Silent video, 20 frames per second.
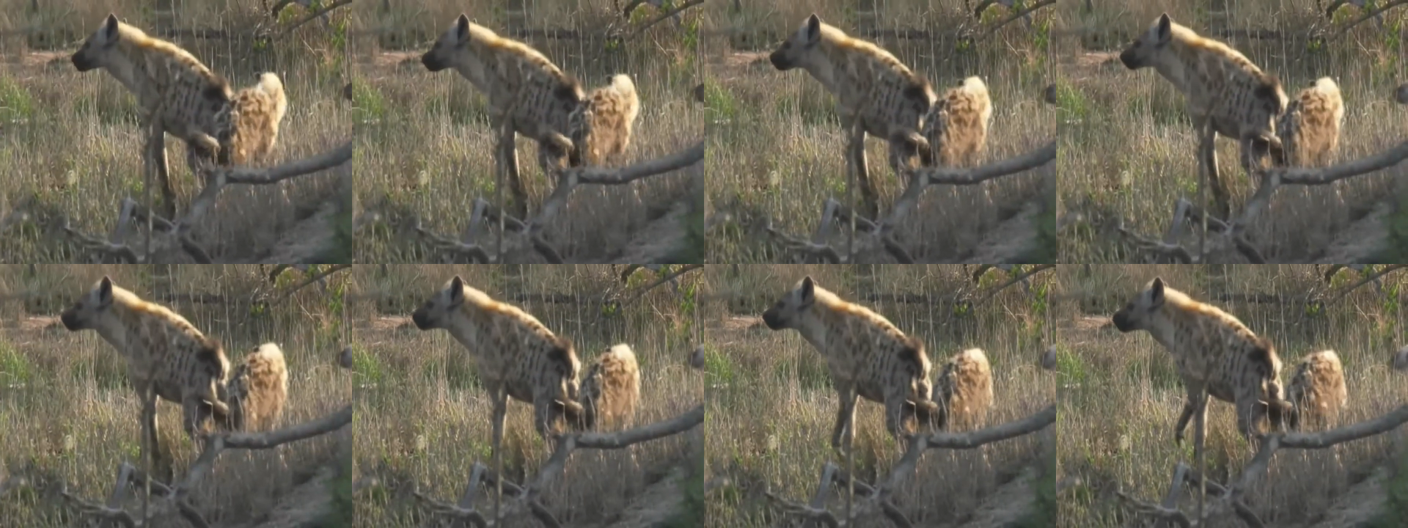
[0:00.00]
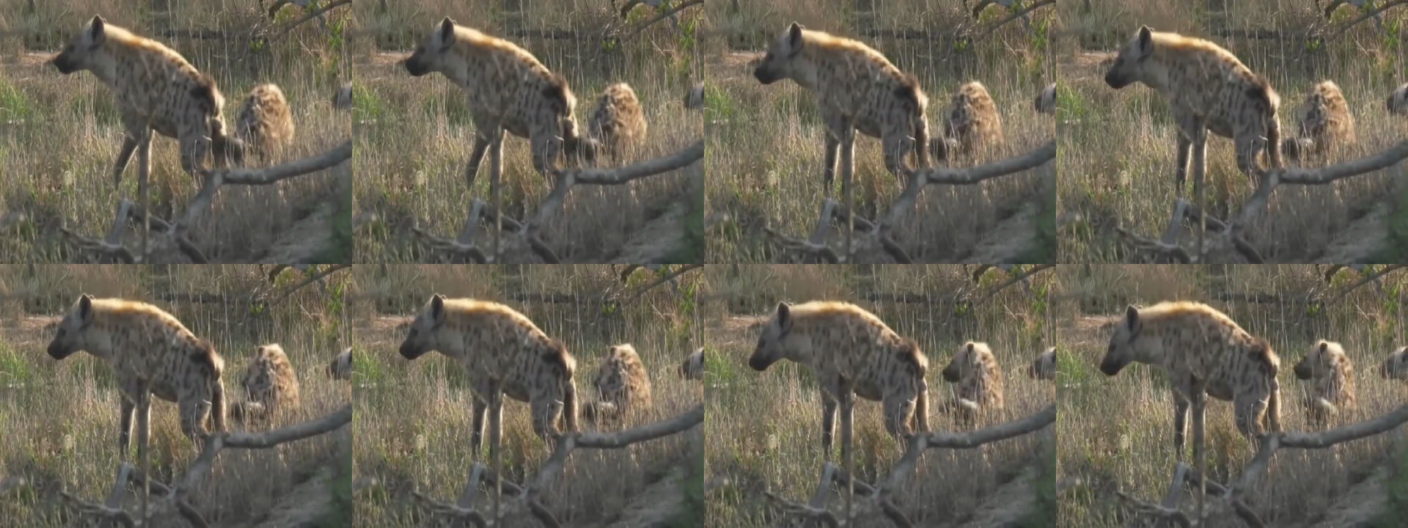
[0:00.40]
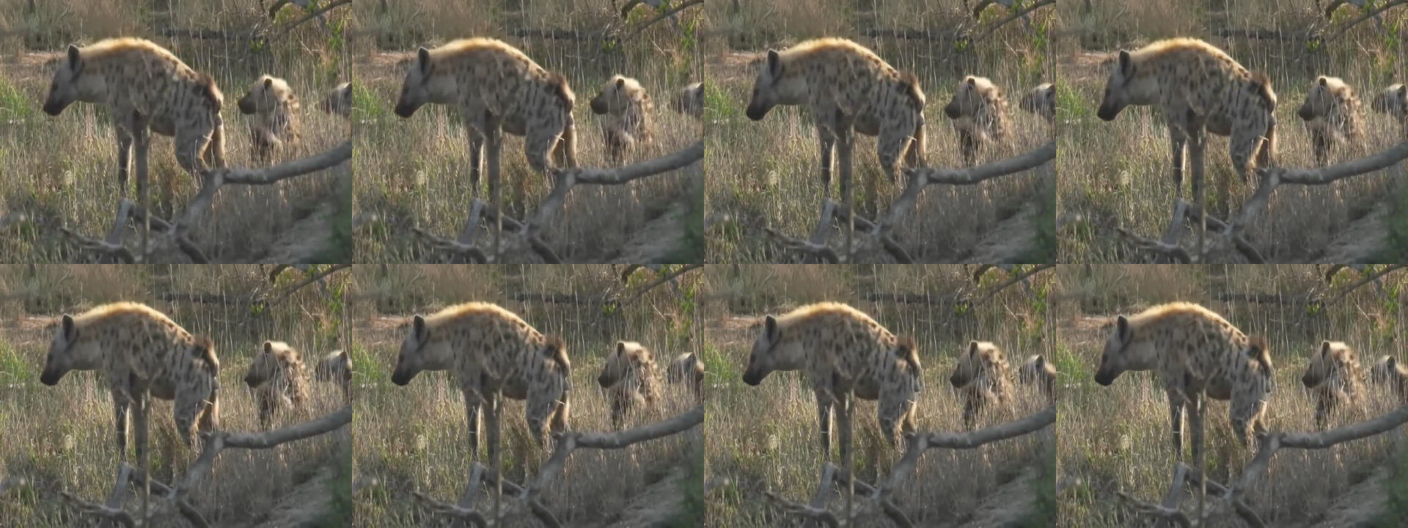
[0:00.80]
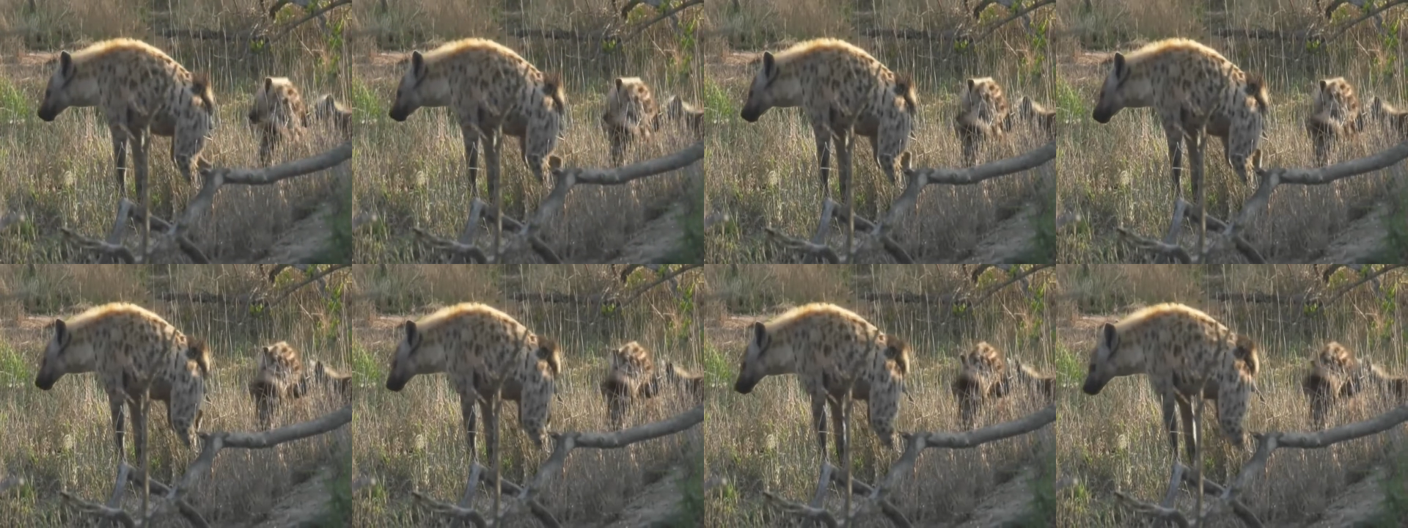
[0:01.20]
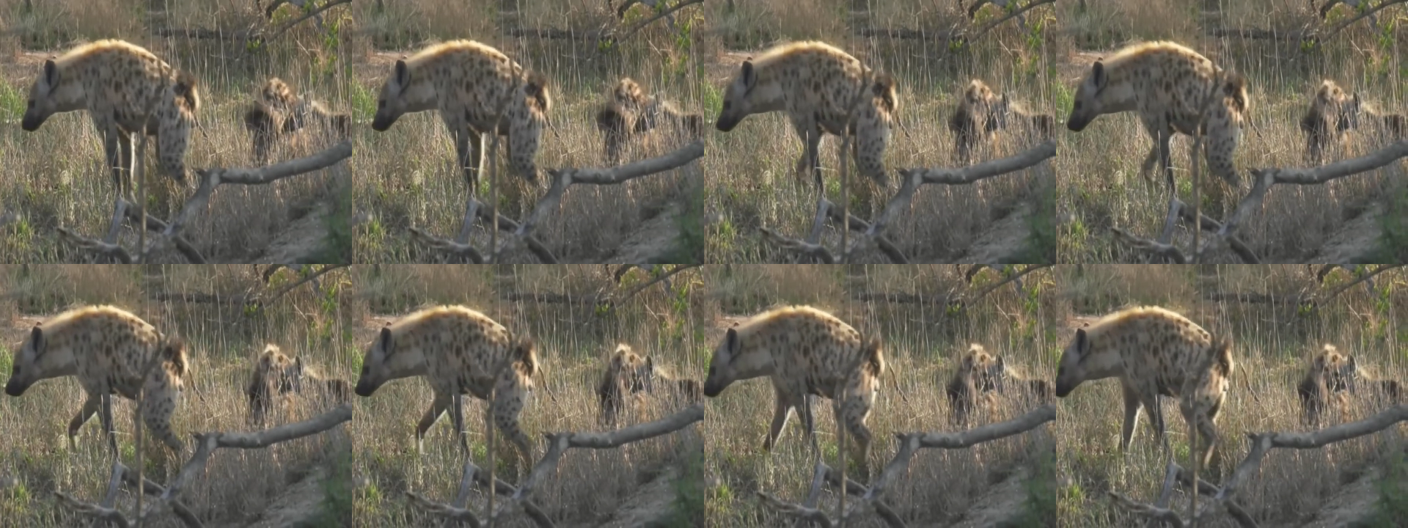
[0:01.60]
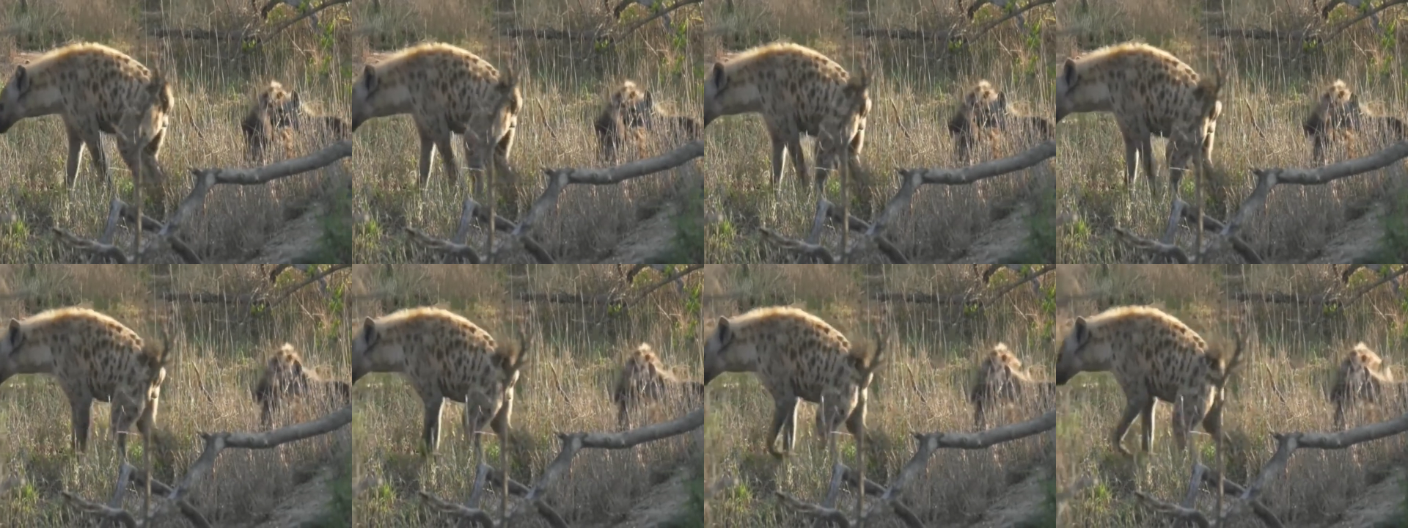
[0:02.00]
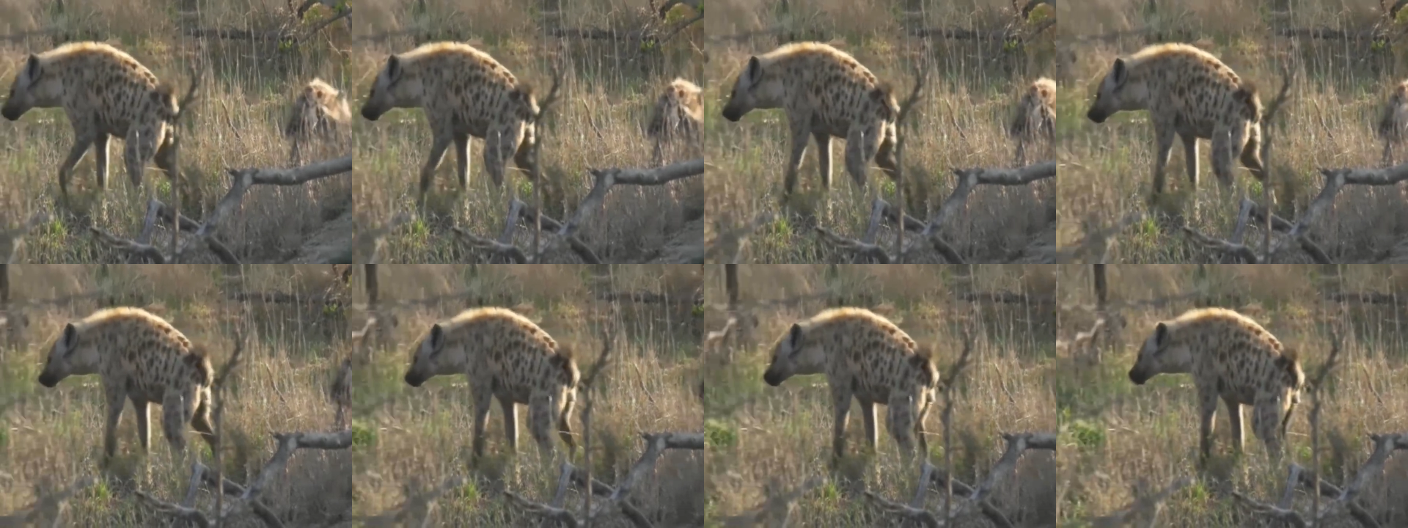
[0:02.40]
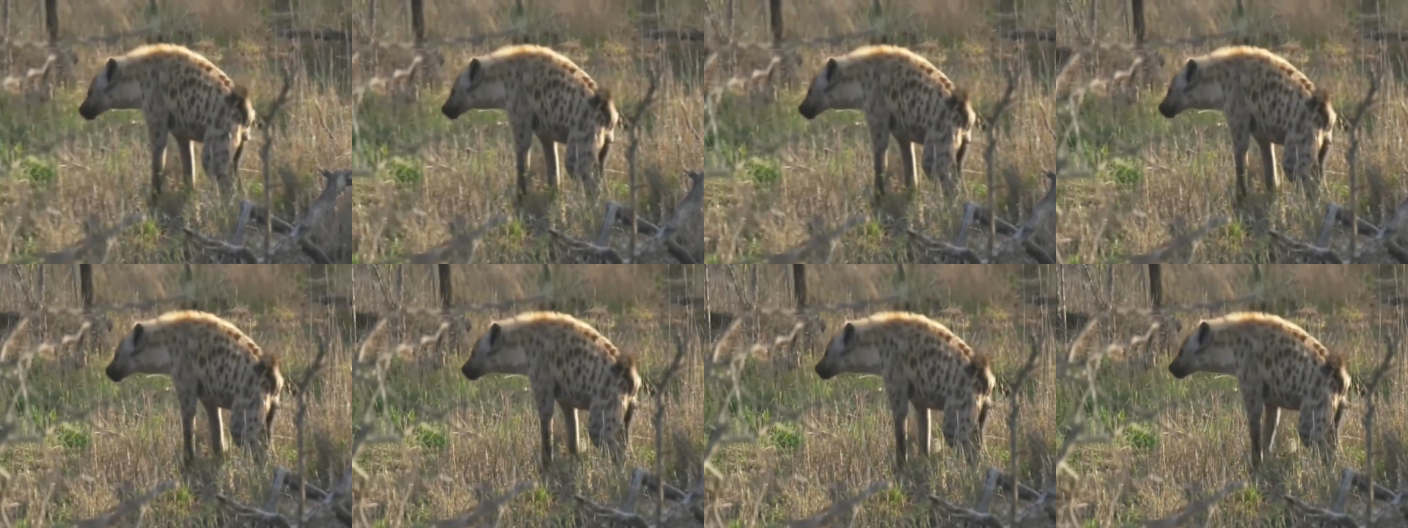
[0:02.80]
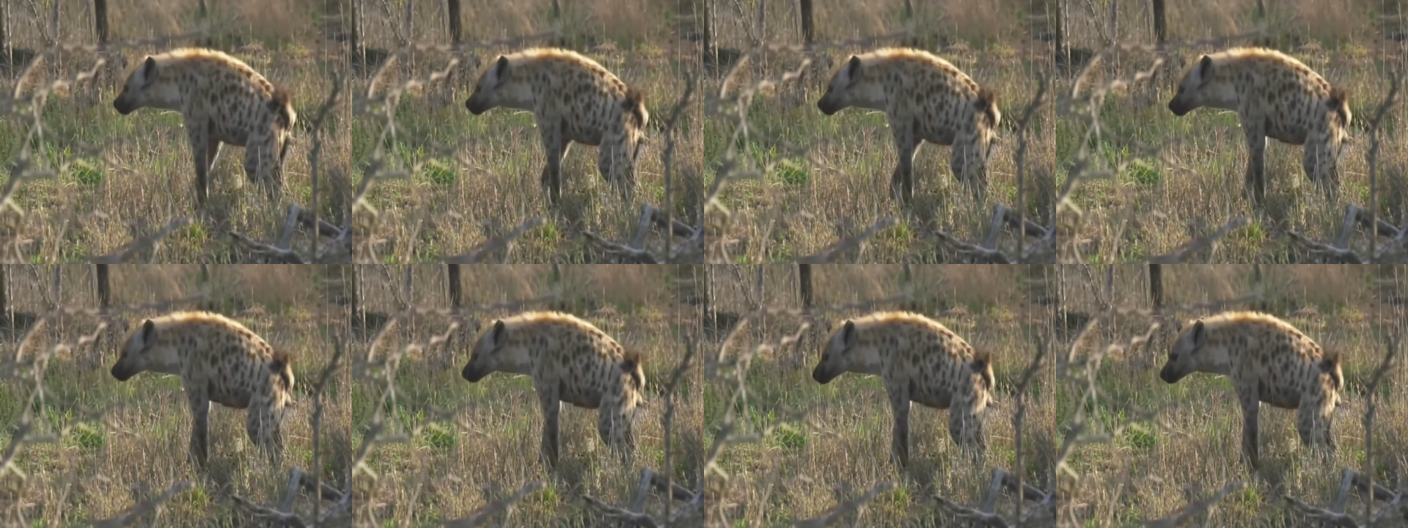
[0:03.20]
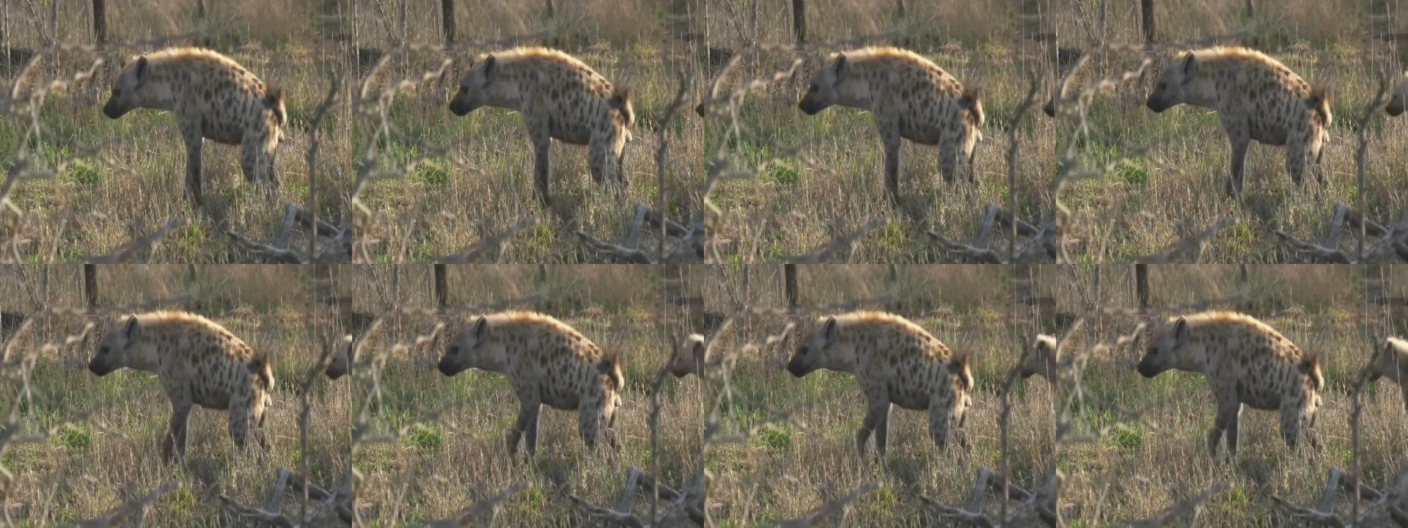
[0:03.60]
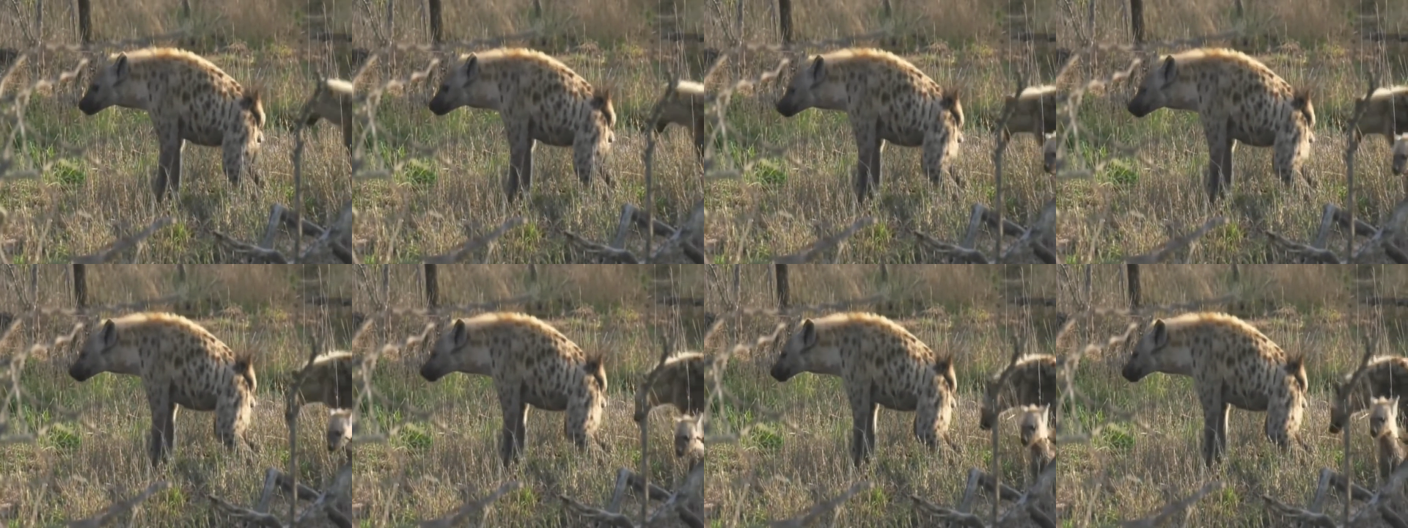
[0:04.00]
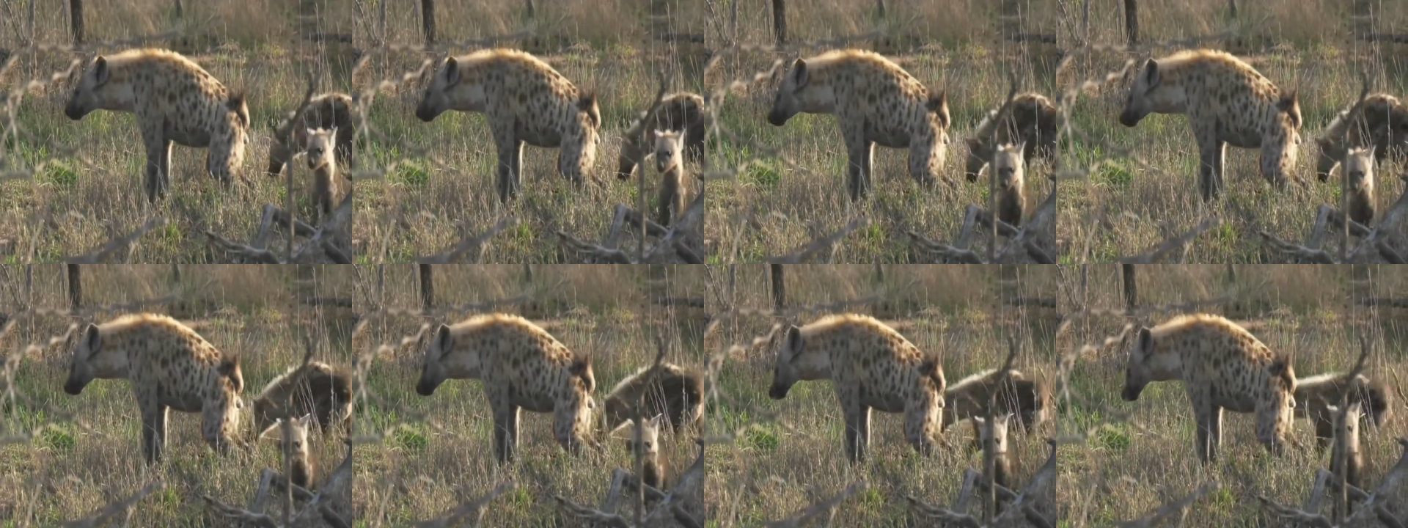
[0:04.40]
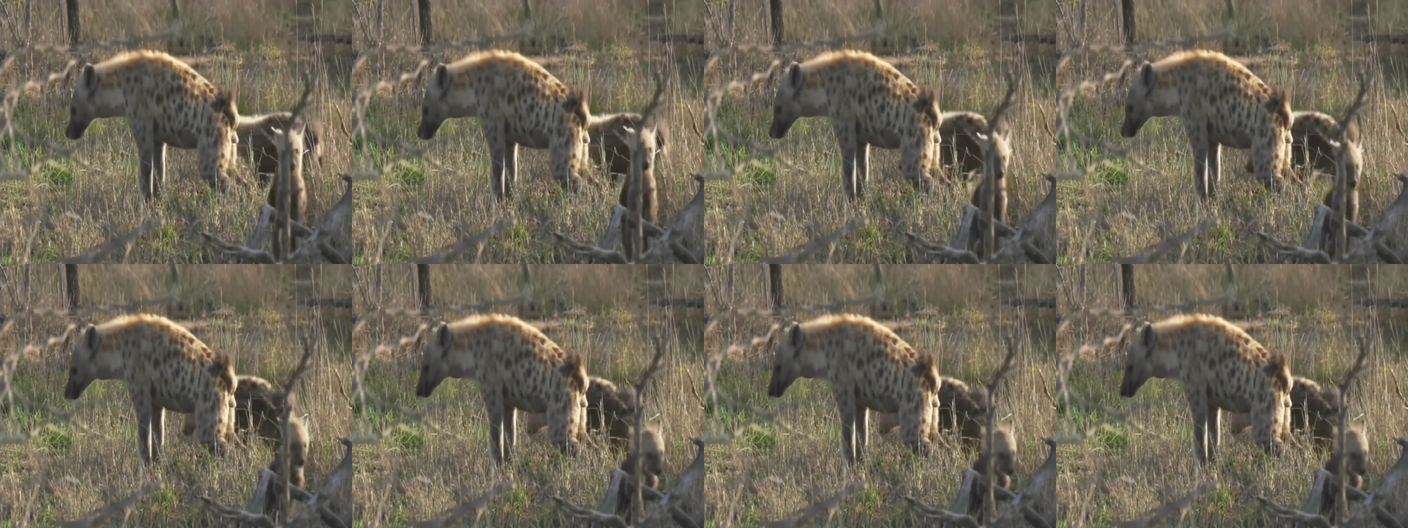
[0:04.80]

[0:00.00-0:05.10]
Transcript: (no speaker visible)